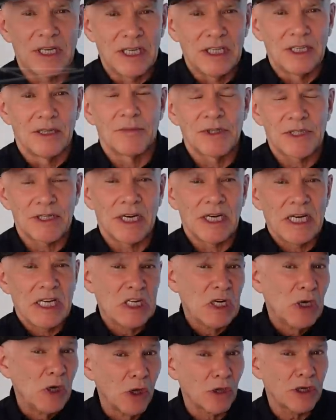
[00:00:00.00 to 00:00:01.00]
in the
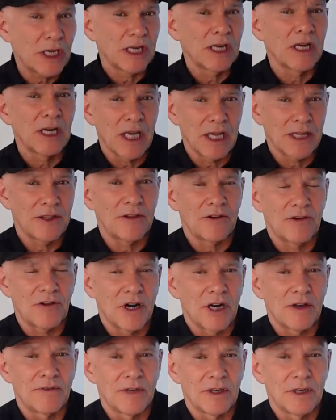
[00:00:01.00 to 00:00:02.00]
Mercedes, looking like the
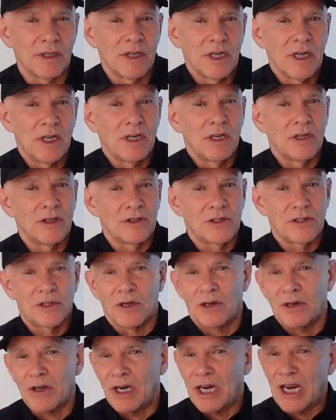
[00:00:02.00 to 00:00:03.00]
driver who's
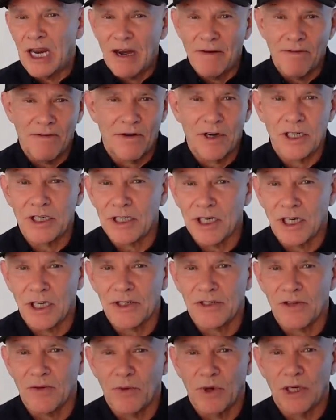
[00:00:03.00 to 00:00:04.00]
got every
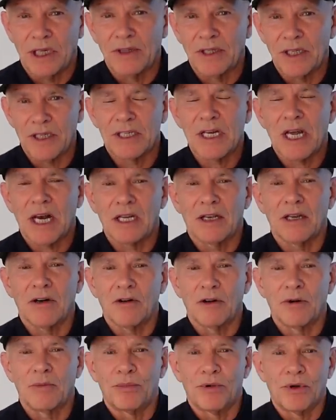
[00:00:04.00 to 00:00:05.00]
chance of winning the Italian
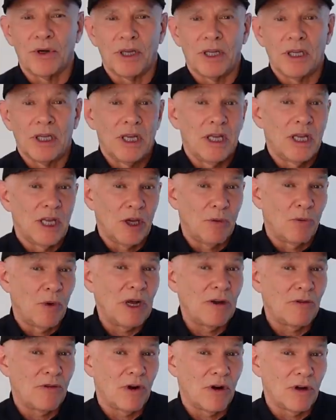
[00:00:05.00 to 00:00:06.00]
Grand Prix, it
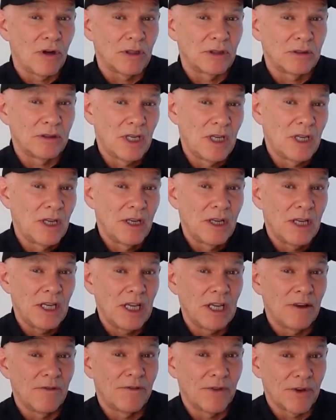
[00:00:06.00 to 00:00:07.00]
went wrong,
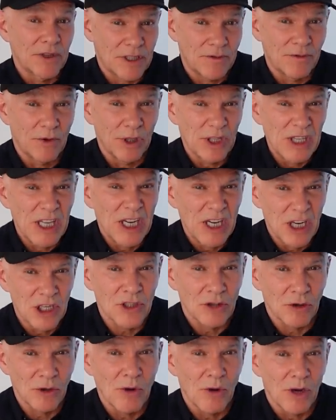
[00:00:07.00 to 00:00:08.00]
first of all, in the
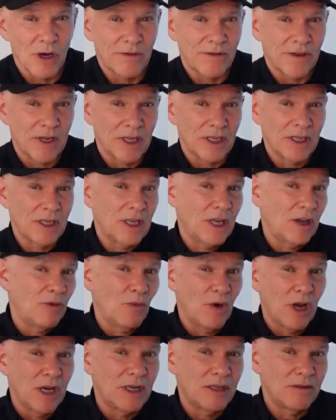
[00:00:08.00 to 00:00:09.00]
initial qualifying. It
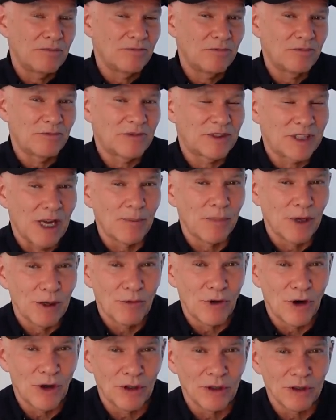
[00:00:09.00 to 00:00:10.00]
went doubly
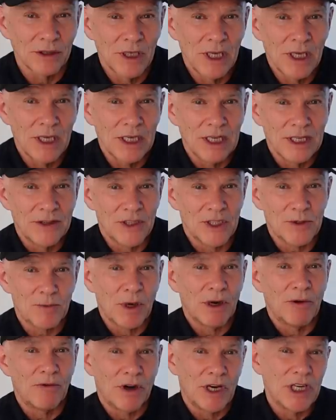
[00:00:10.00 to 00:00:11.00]
wrong in the
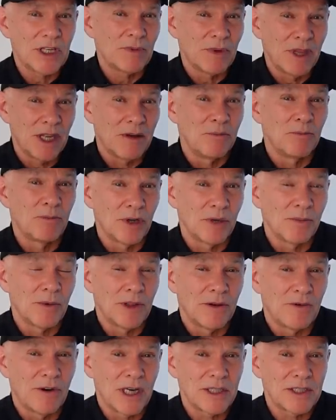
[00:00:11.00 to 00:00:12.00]
sprint race when they didn't put him
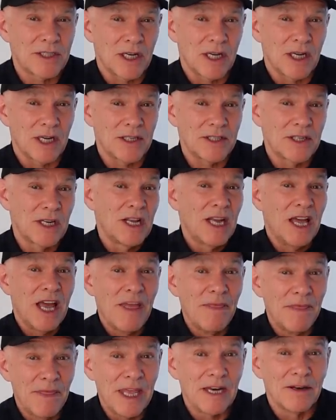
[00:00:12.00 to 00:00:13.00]
on the right tyres.
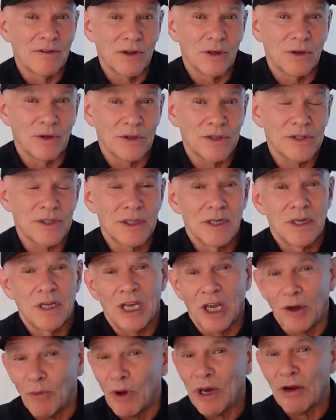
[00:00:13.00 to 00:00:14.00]
And then, of course,
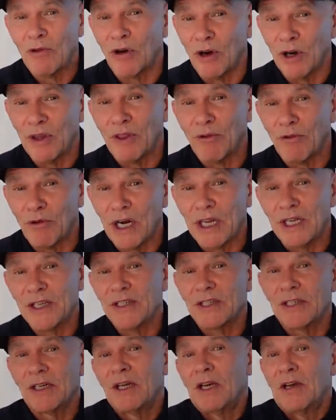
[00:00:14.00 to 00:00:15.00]
it went wrong in the
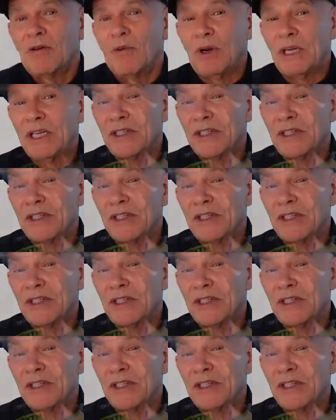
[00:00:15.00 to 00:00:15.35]
race when he